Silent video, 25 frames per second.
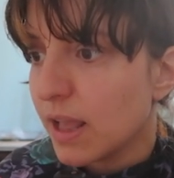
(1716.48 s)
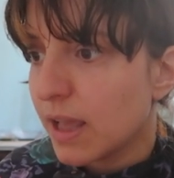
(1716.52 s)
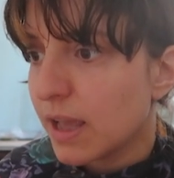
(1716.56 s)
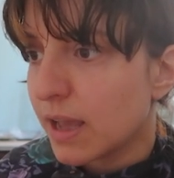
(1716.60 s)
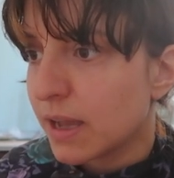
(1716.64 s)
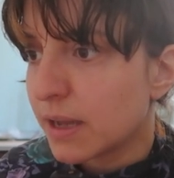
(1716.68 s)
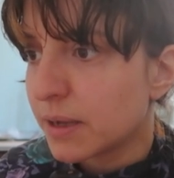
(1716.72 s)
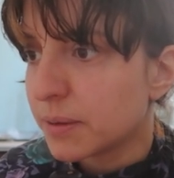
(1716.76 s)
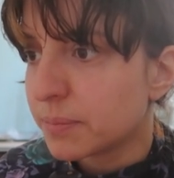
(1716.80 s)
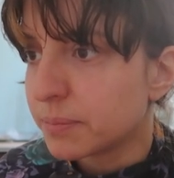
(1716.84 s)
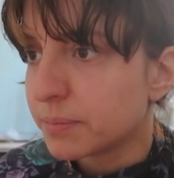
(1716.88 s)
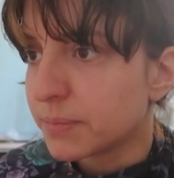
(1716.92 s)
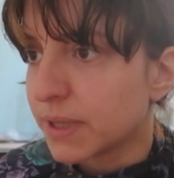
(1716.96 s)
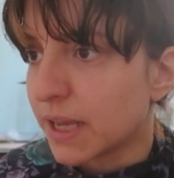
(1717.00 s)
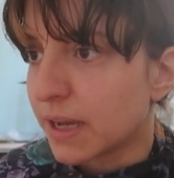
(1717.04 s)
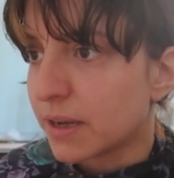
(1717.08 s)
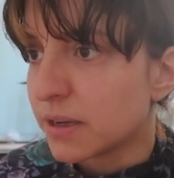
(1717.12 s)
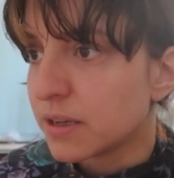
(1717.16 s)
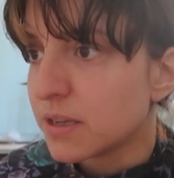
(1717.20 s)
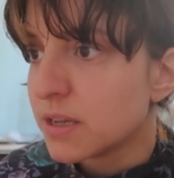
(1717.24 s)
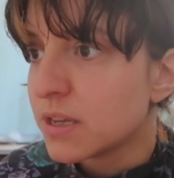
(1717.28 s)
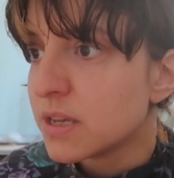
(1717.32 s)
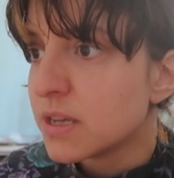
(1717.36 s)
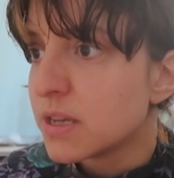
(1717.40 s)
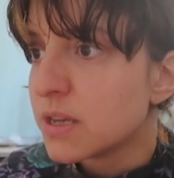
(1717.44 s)
Yeah,
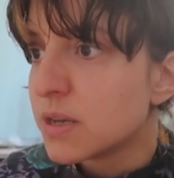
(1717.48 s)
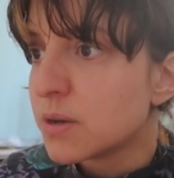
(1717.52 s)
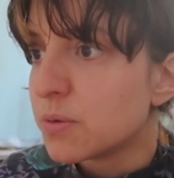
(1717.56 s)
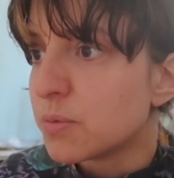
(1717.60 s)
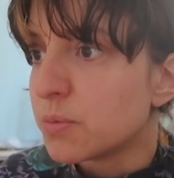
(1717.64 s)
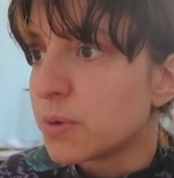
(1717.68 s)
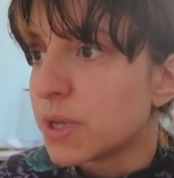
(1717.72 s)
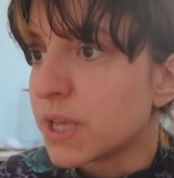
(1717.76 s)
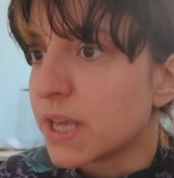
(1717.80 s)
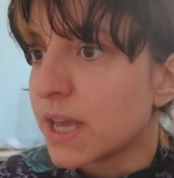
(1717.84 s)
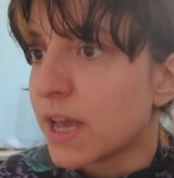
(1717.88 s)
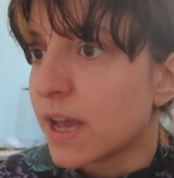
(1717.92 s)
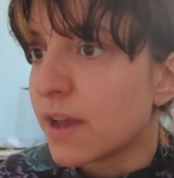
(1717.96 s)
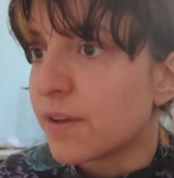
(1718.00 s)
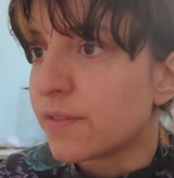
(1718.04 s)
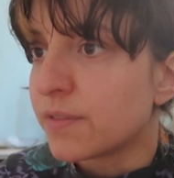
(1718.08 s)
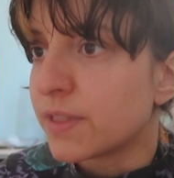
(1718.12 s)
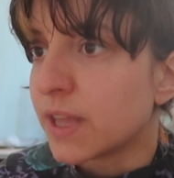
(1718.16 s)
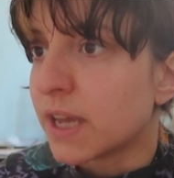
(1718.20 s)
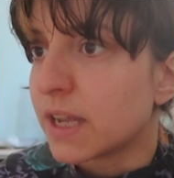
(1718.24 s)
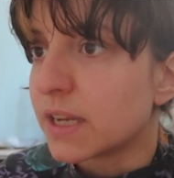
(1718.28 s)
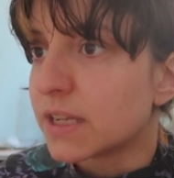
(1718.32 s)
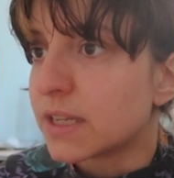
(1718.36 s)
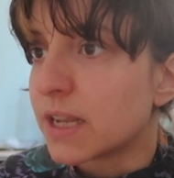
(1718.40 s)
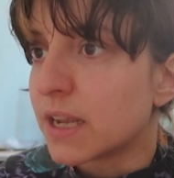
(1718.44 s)
we
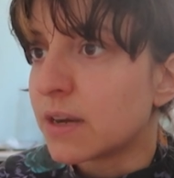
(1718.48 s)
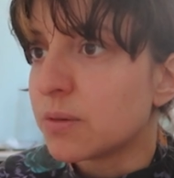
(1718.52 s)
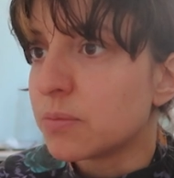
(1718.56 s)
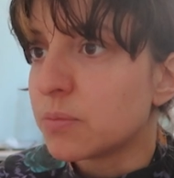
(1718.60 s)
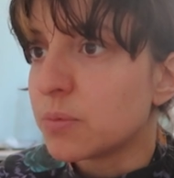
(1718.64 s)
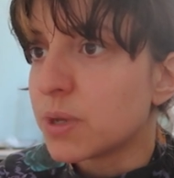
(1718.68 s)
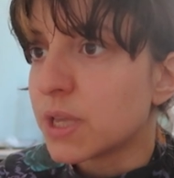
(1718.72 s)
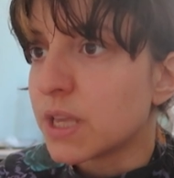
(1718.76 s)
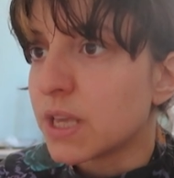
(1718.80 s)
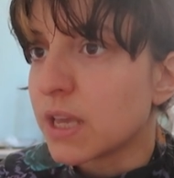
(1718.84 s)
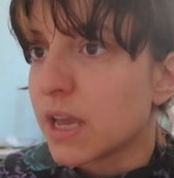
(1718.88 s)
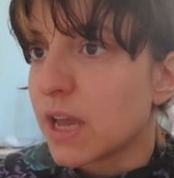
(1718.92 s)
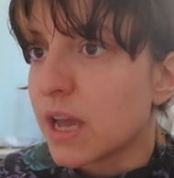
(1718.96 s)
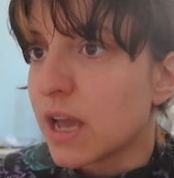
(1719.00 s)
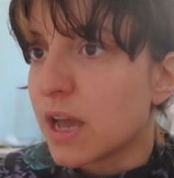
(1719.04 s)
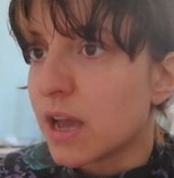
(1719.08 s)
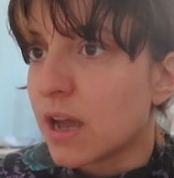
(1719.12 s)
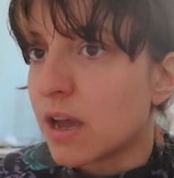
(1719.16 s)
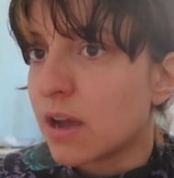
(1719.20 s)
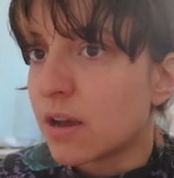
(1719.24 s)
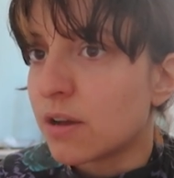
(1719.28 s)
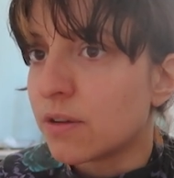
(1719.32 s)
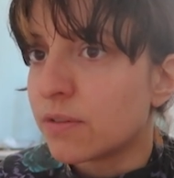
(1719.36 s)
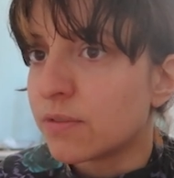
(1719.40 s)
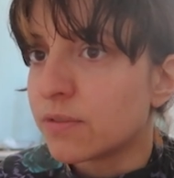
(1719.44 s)
have that. Then we
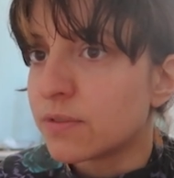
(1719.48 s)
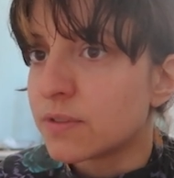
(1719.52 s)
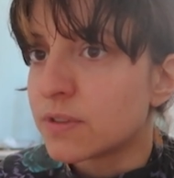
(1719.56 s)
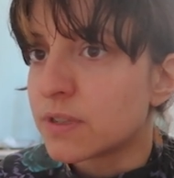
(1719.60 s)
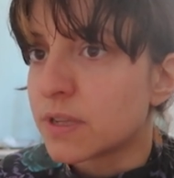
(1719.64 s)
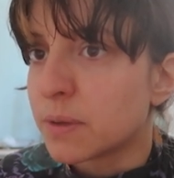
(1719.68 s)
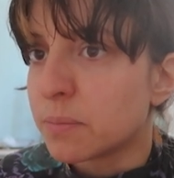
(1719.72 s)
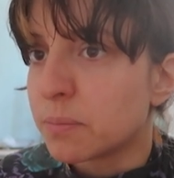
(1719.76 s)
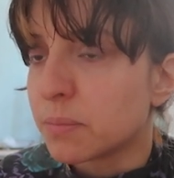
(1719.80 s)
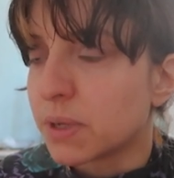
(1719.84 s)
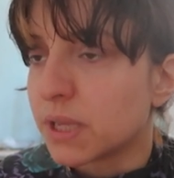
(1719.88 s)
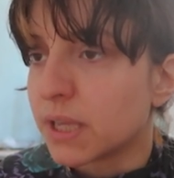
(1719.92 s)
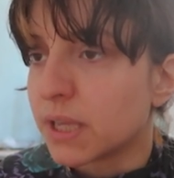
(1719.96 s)
have some